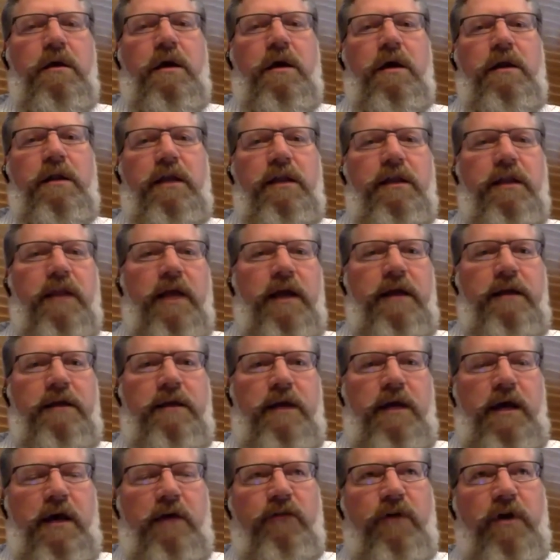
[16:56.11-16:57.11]
and they'd like to
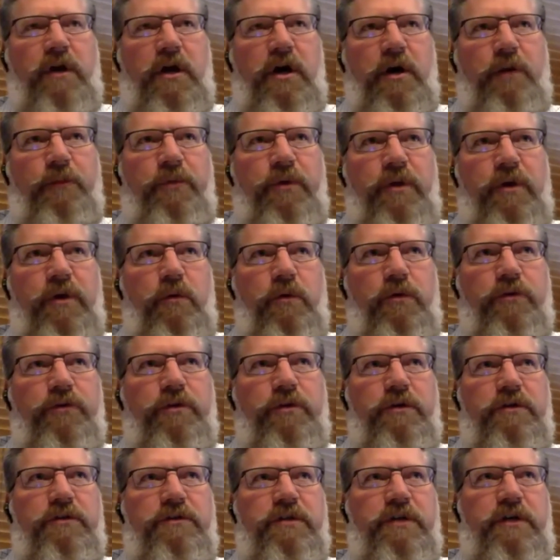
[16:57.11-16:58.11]
have a company with
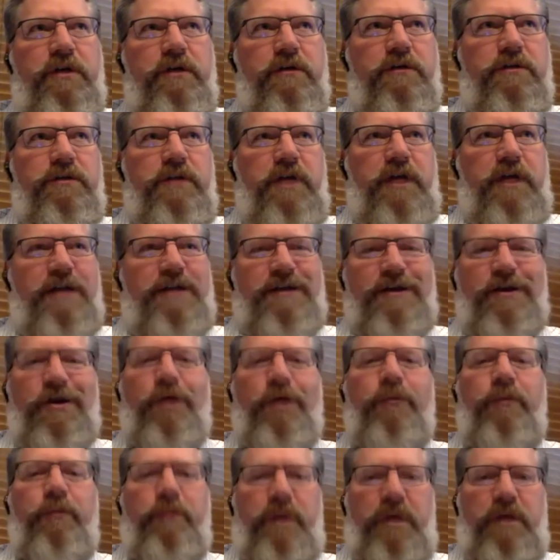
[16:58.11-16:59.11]
the skill set to
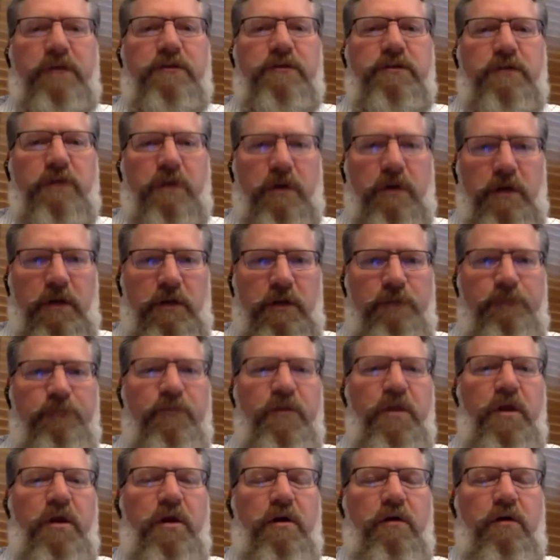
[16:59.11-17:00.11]
help them get started,
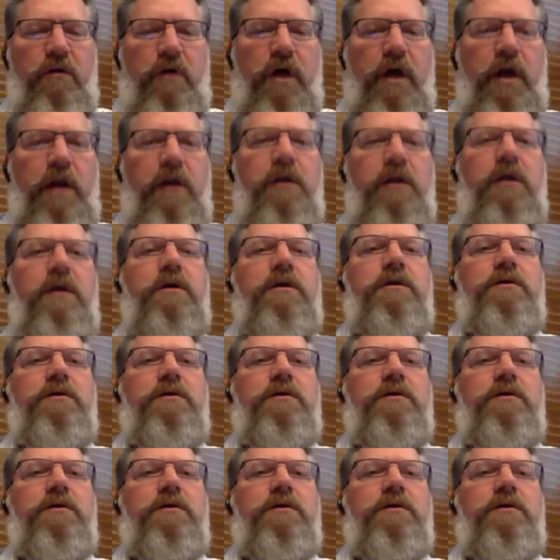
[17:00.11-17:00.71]
right?